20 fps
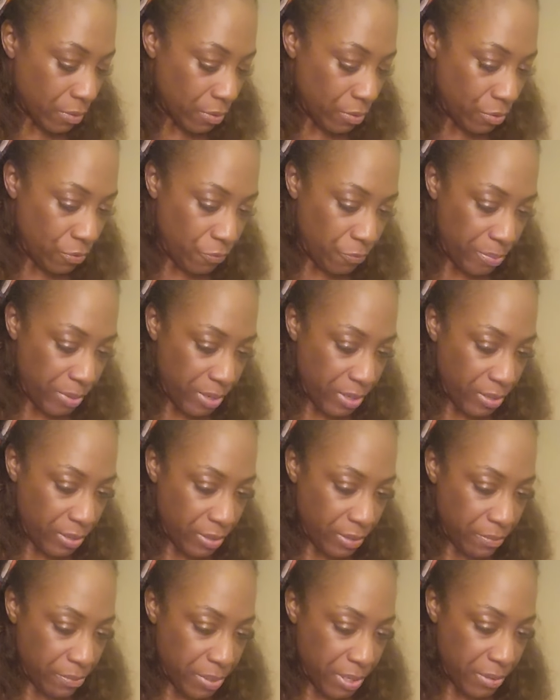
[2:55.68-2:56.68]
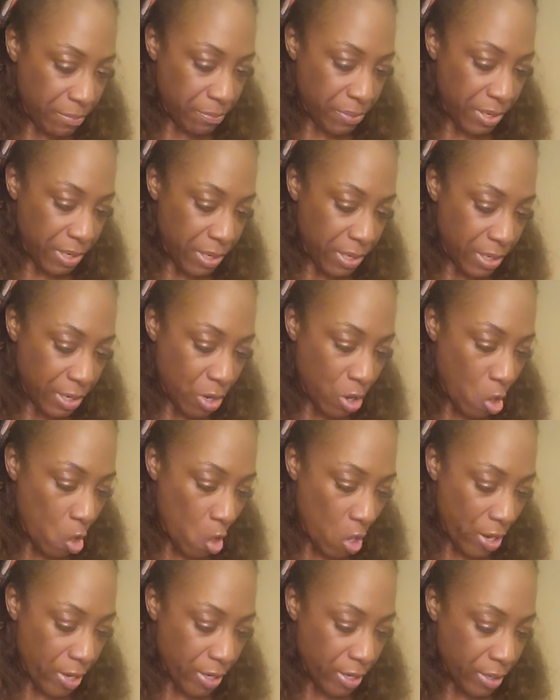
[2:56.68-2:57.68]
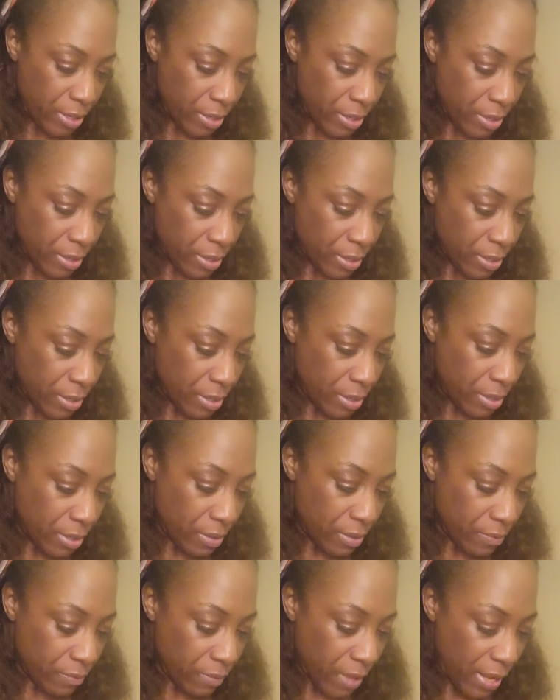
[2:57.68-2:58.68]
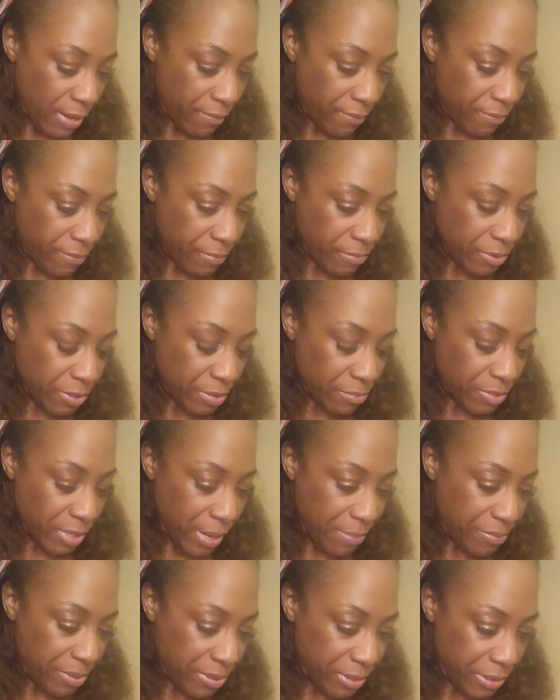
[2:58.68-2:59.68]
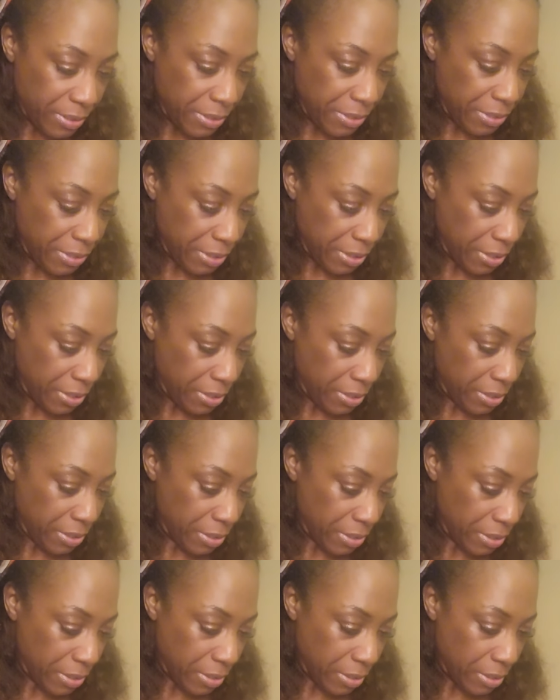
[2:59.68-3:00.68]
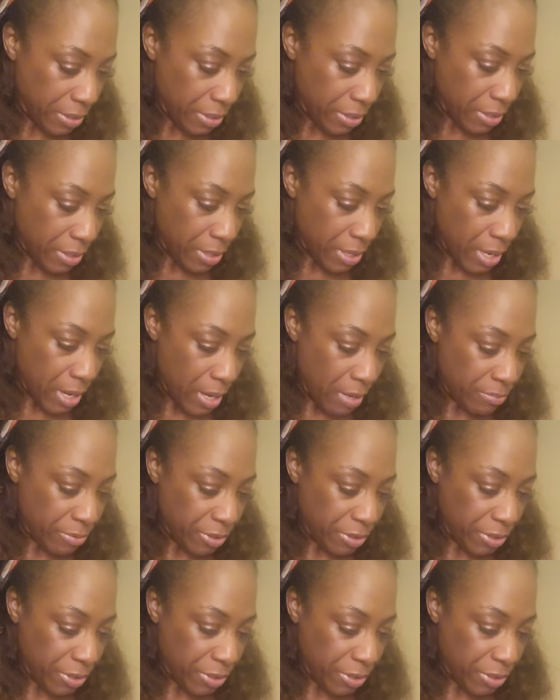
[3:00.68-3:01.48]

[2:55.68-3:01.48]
you've been being guarded, like from some type of deceit. I'm